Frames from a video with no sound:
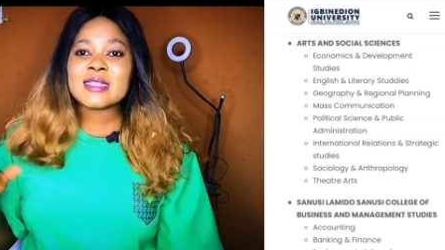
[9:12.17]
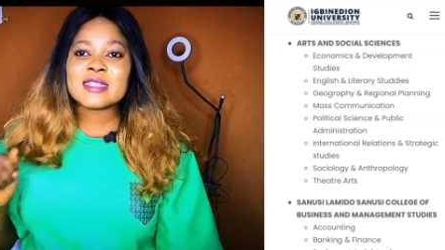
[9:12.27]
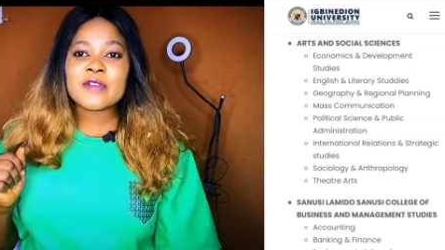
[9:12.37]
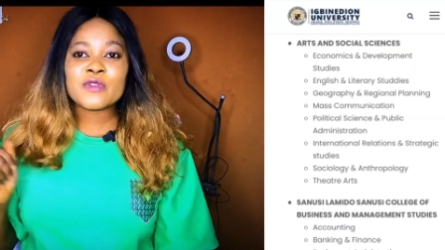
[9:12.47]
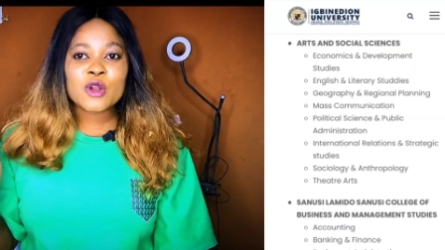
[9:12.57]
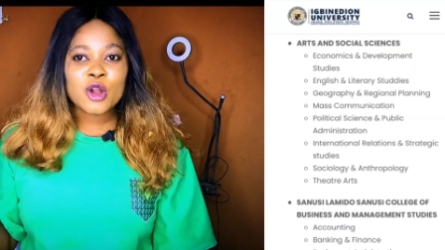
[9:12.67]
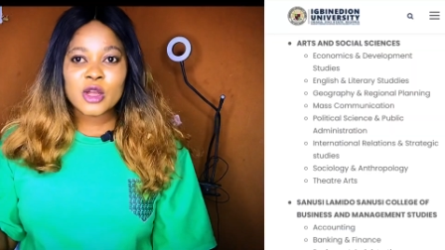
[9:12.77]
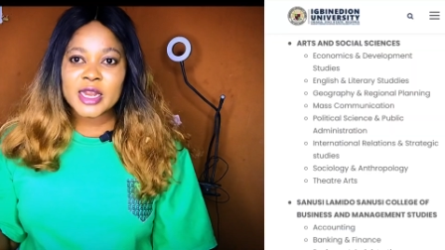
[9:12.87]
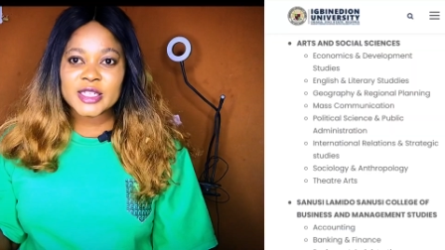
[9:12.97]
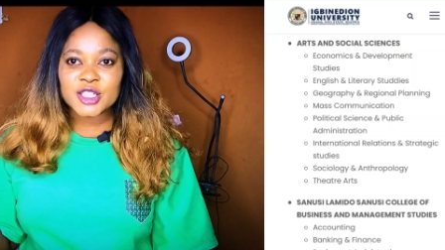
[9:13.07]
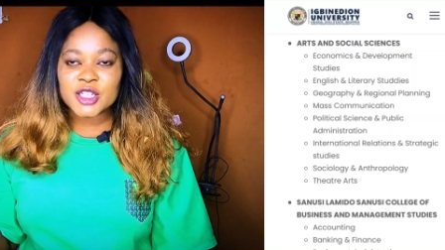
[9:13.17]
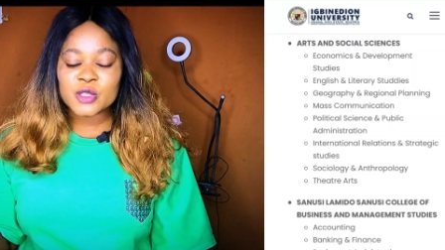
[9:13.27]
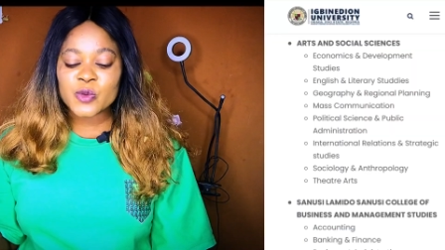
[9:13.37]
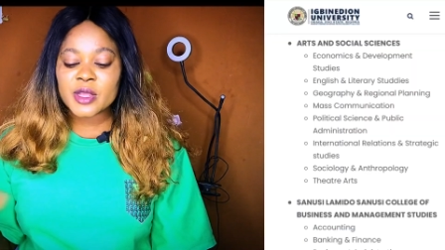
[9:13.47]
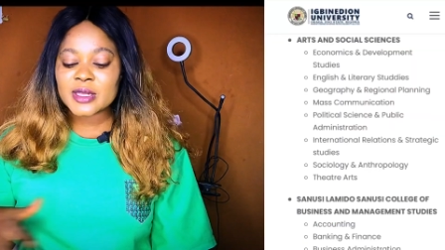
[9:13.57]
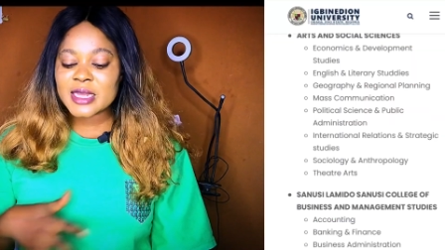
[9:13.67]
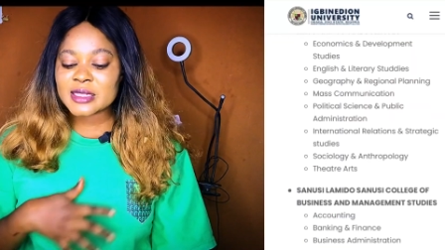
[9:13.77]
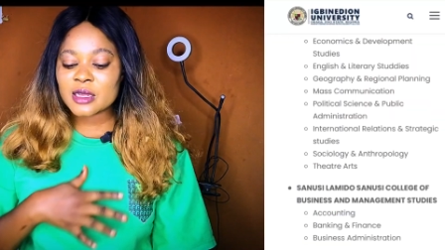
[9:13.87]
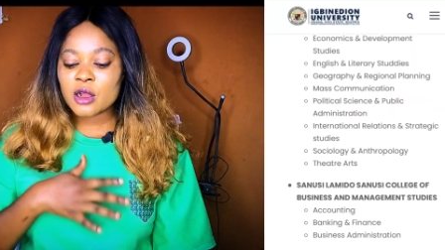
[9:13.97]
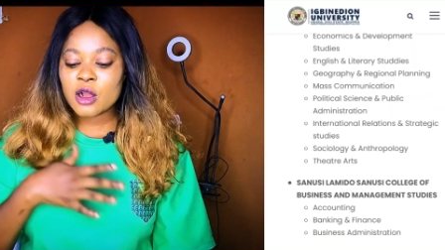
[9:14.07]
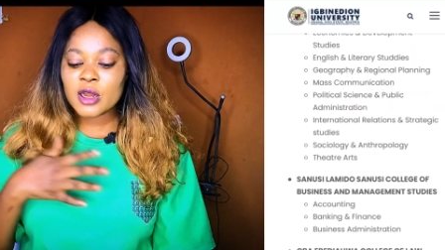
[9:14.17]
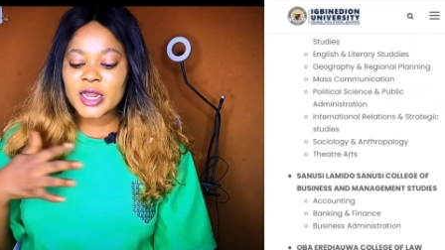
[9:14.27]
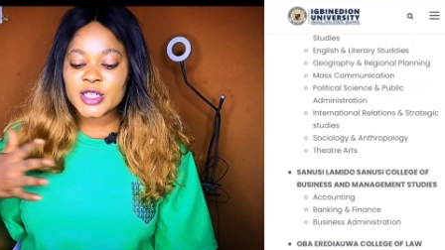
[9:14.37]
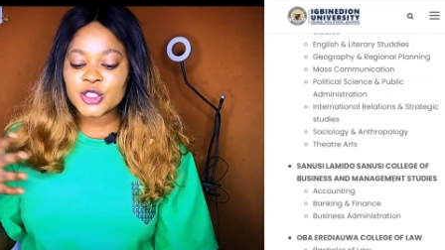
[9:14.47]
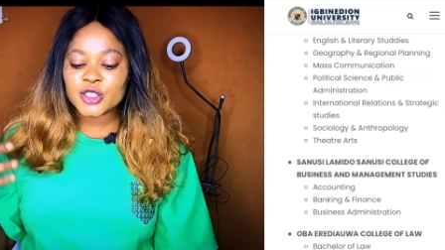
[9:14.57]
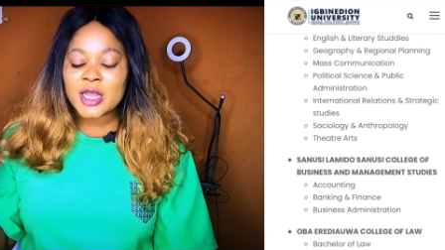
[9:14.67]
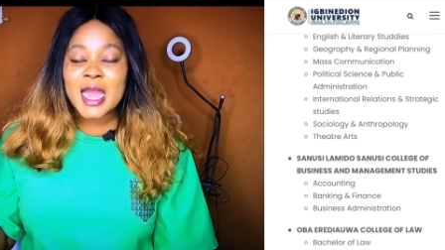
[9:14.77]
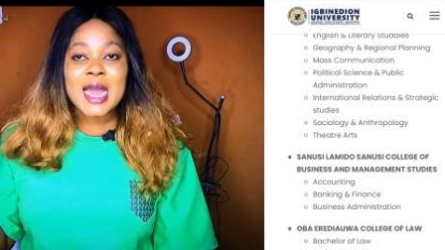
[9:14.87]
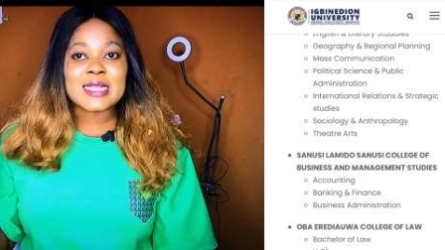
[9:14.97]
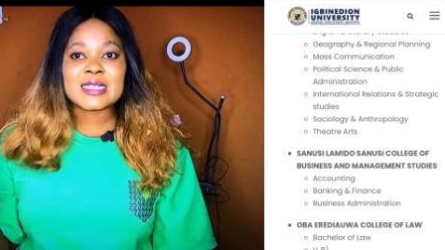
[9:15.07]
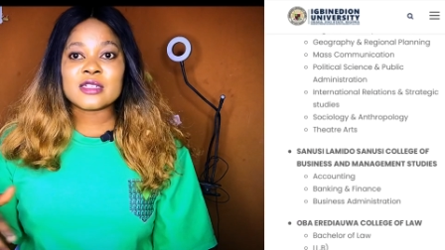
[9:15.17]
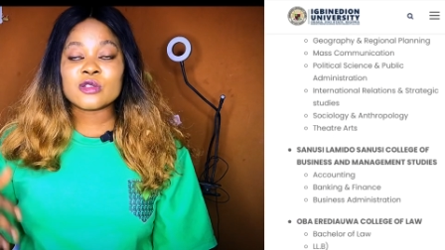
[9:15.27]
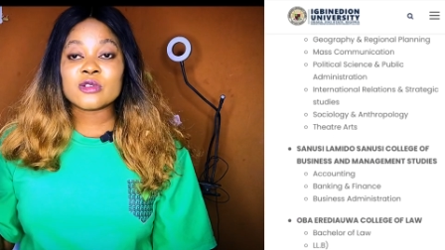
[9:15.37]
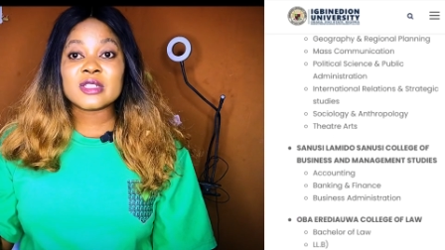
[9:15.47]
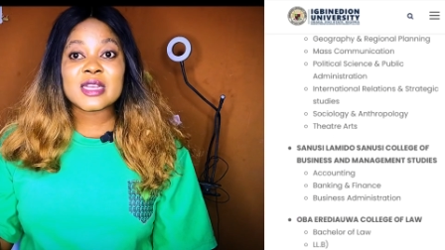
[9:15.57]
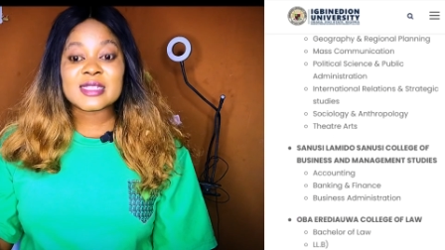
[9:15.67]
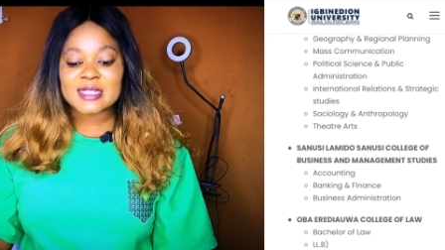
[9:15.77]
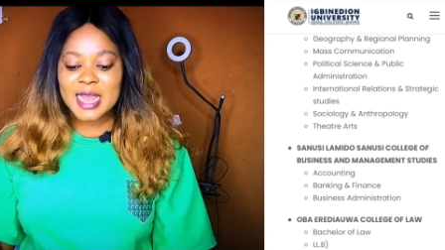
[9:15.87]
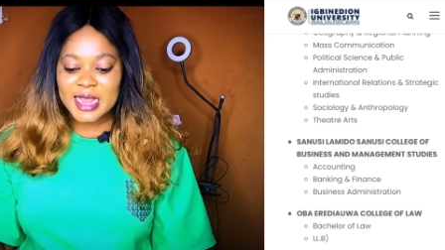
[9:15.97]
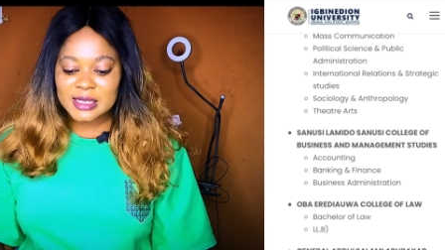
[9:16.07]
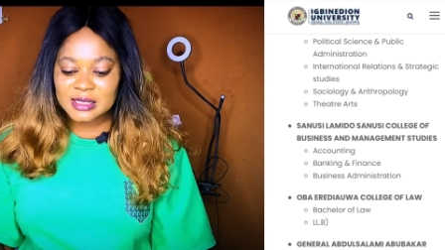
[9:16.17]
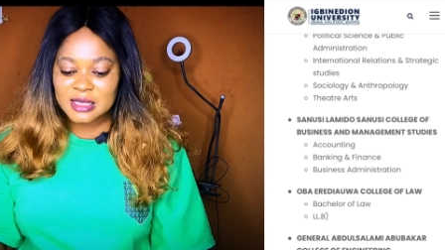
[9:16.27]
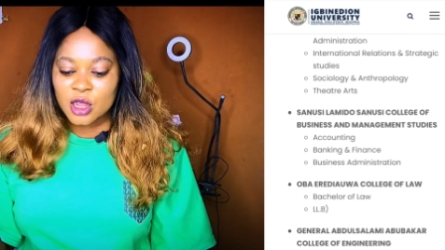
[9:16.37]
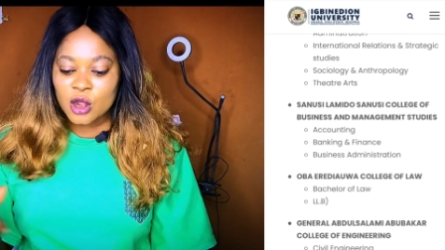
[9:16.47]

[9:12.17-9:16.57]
has 7 colleges. There's a college, arts and social science,